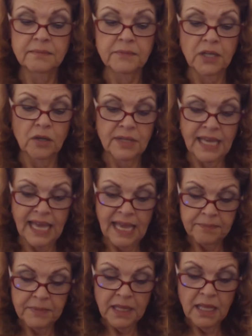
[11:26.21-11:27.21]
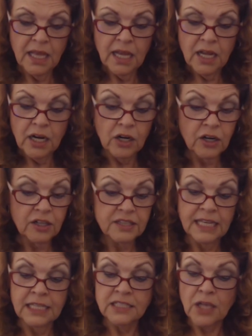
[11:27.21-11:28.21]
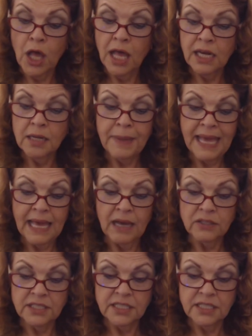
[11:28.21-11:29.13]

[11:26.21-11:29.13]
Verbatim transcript: okay? Earth is all about